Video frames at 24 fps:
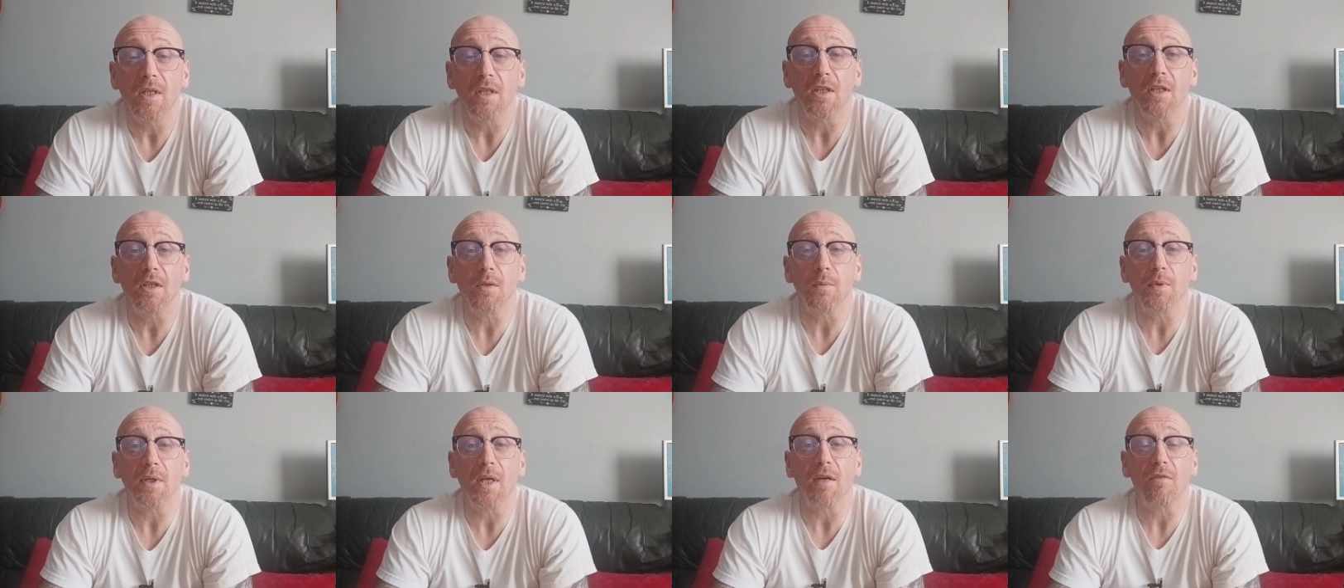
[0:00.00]

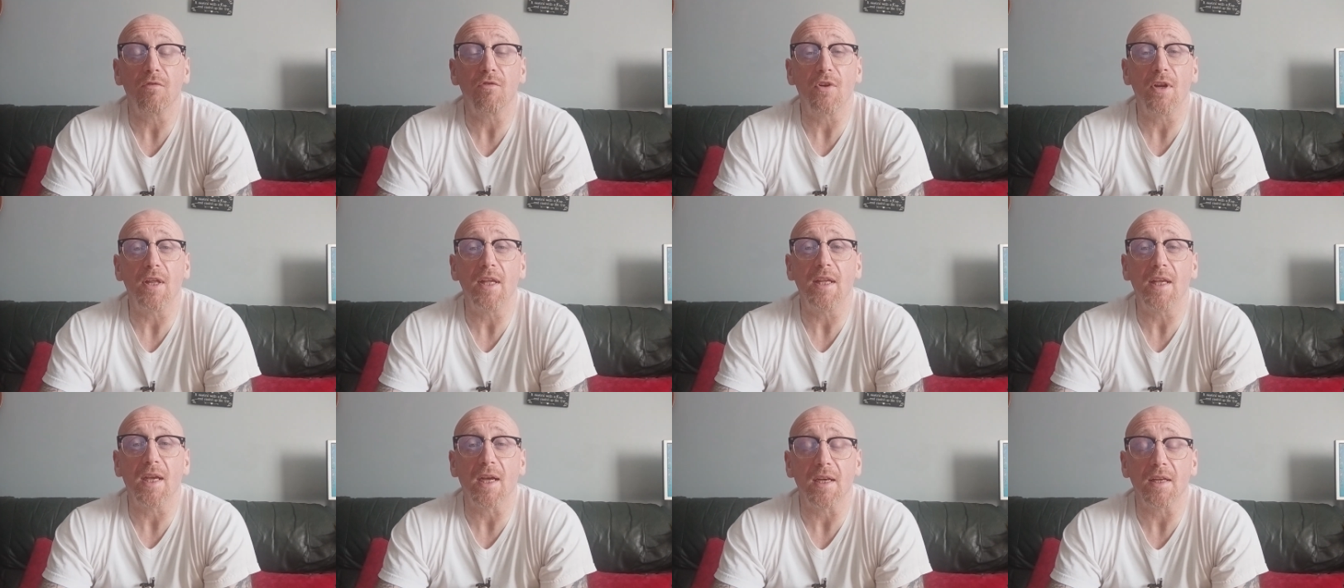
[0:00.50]
Like, we have
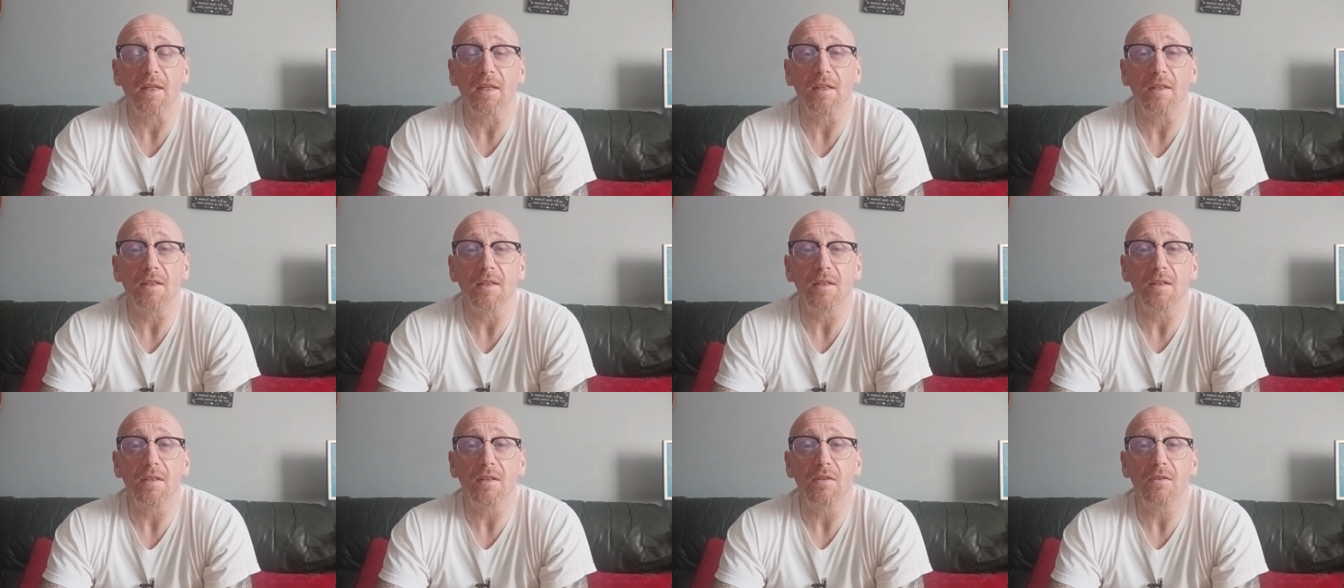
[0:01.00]
Ray Halligan
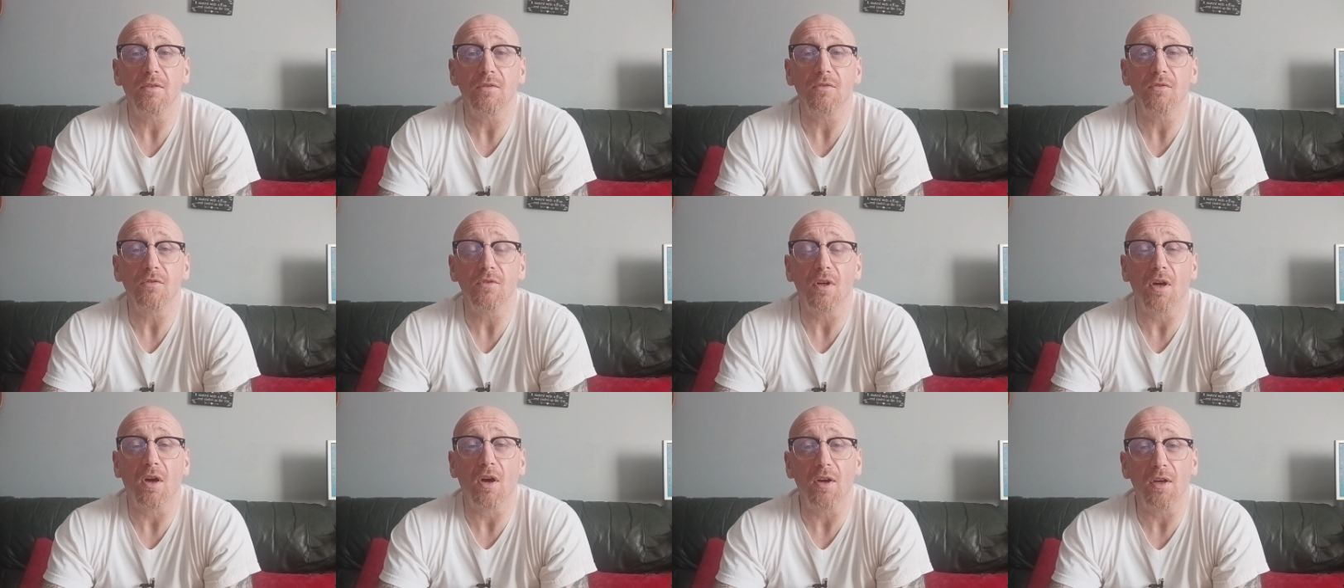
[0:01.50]

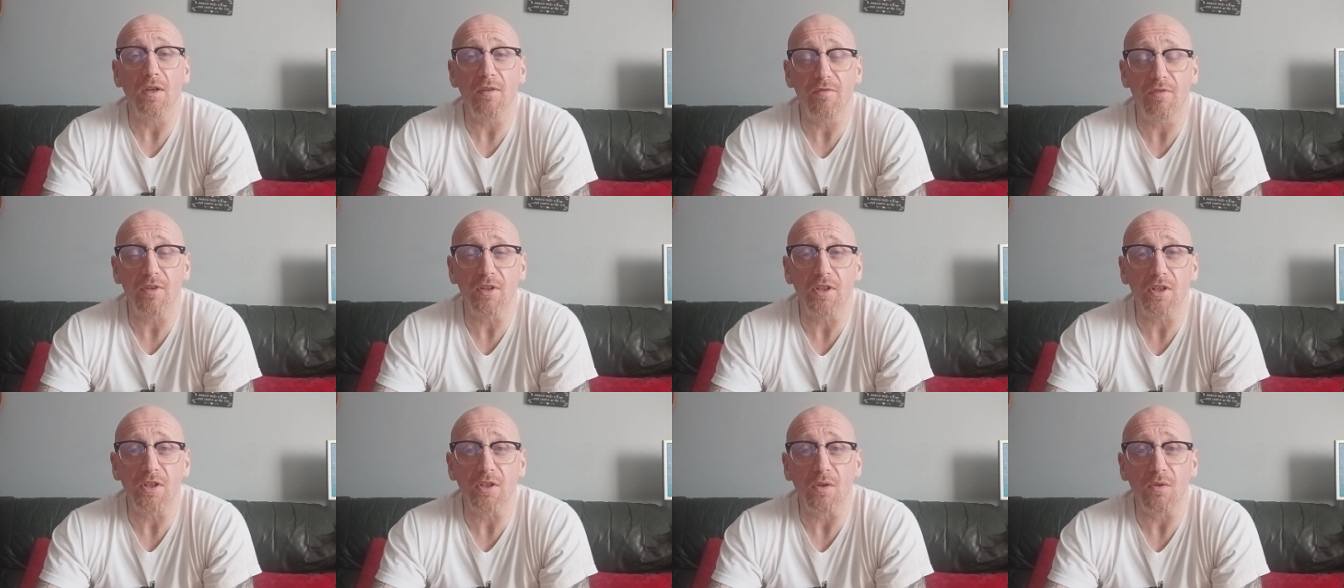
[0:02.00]
on a
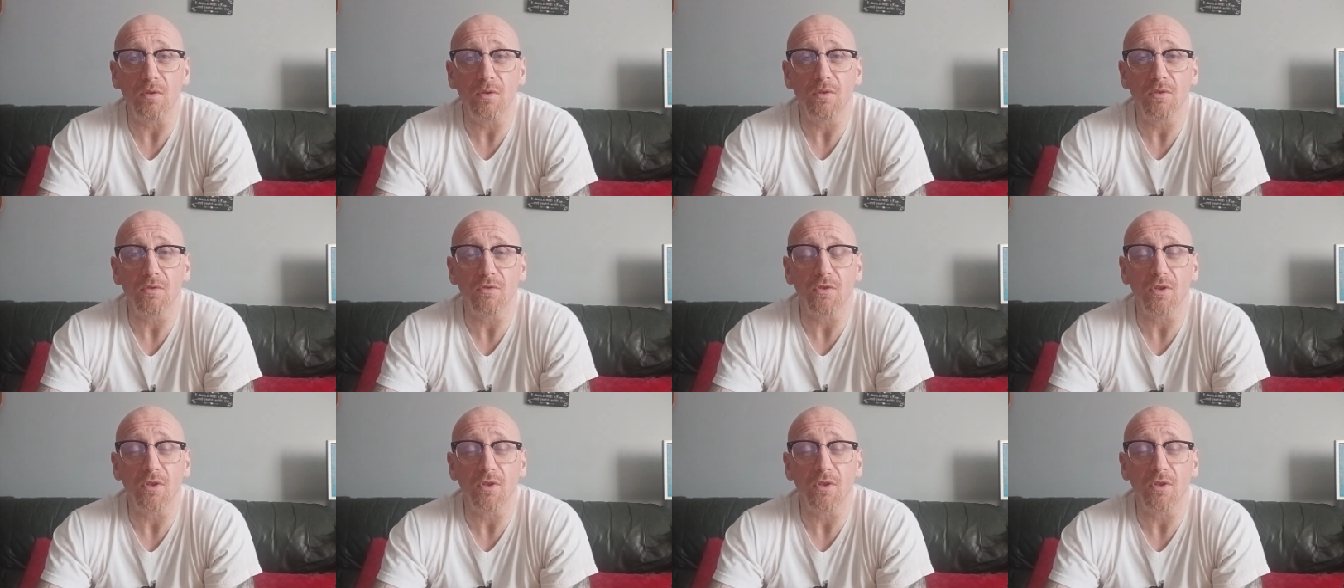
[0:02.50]
video,